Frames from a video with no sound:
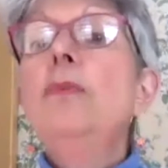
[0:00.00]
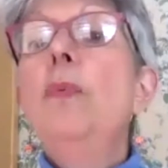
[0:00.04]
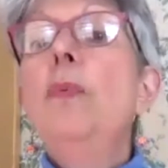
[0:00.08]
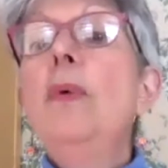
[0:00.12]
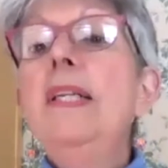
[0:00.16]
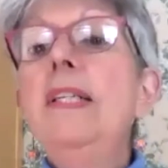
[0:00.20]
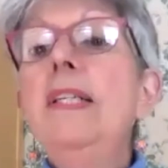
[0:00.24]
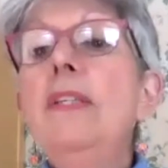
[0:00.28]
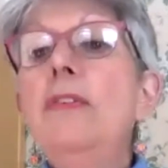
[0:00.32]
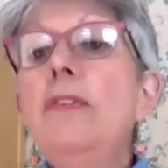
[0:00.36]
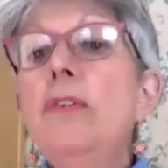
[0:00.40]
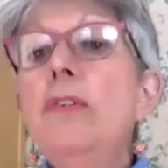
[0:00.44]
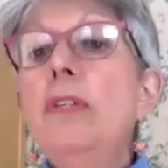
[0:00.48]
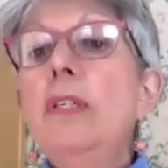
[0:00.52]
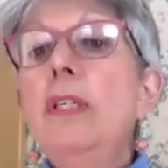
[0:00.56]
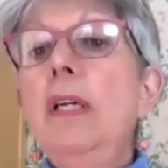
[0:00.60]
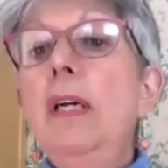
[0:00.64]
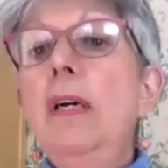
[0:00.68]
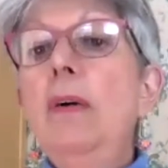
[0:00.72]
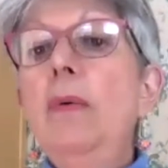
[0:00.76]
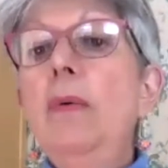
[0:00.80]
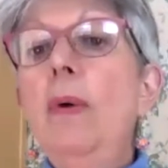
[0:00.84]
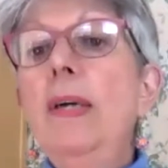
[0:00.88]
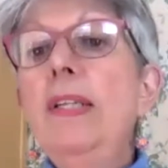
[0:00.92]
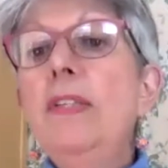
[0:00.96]

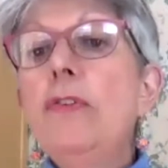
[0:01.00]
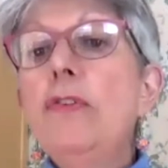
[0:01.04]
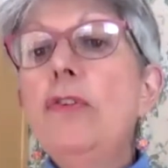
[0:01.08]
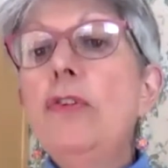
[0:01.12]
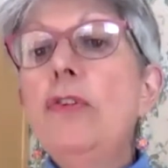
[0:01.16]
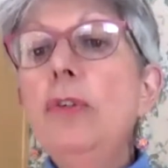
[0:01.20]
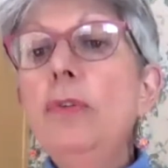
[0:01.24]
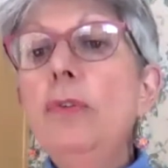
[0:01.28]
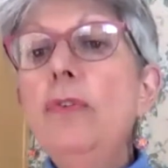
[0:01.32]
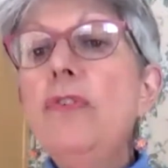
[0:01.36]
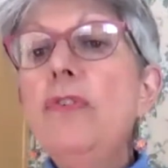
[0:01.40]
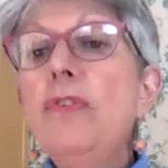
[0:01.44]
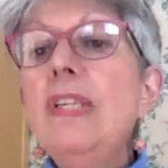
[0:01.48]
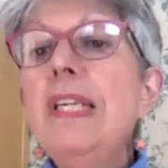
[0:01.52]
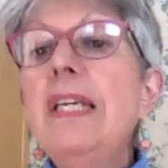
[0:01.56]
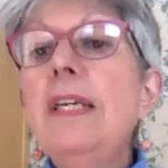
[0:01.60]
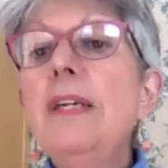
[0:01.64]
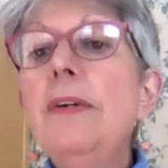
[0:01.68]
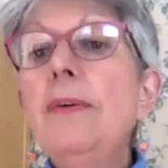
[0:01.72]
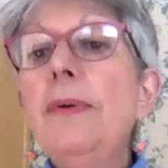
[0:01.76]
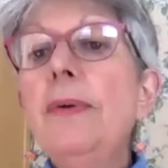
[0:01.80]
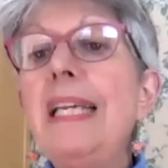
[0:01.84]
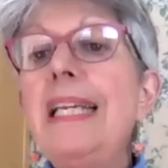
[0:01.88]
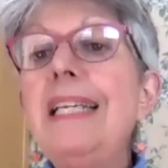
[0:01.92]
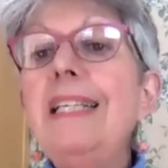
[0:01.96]
when students
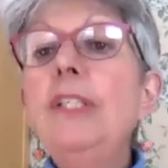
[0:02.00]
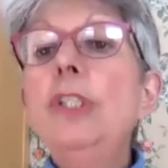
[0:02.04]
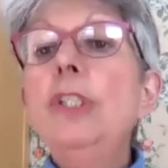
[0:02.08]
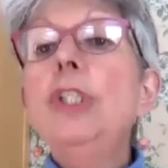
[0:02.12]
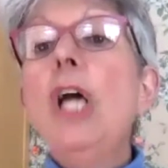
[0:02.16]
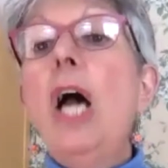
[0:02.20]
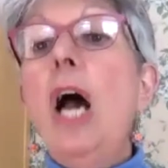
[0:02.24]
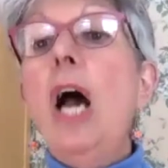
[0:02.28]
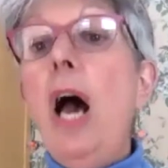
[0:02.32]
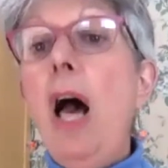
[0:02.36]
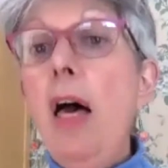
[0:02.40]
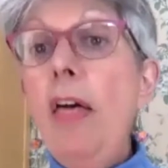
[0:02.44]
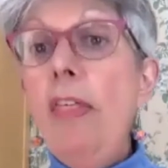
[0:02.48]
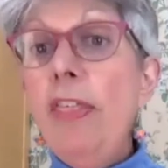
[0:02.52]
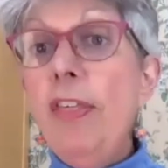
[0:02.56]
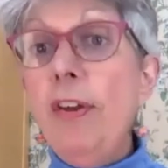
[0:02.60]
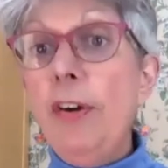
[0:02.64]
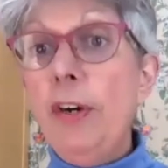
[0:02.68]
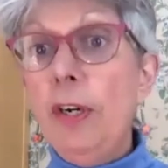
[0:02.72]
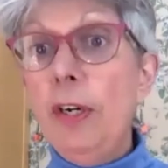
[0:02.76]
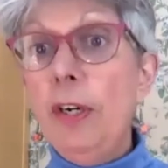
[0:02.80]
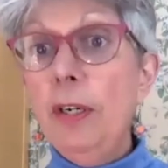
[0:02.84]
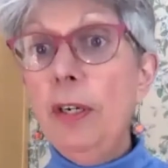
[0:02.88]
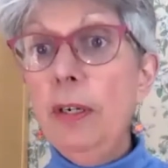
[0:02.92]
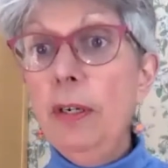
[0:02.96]
hear each
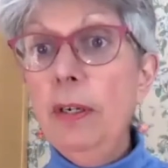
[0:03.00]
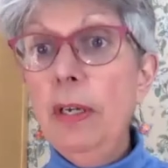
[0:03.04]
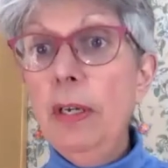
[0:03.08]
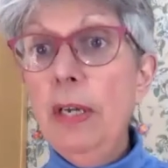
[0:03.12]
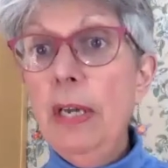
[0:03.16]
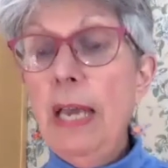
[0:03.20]
other